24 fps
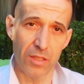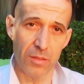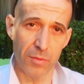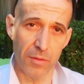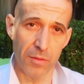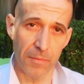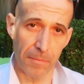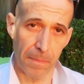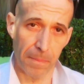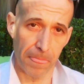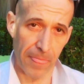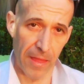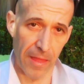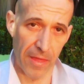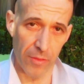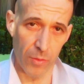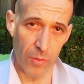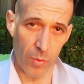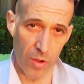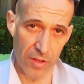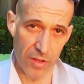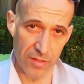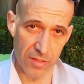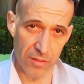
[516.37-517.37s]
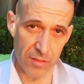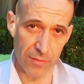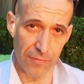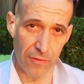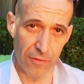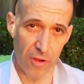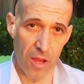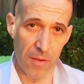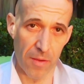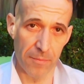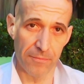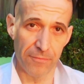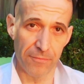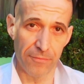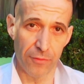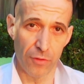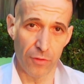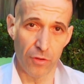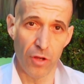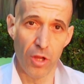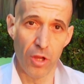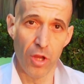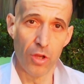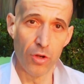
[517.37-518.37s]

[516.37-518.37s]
But otherwise, it's fine for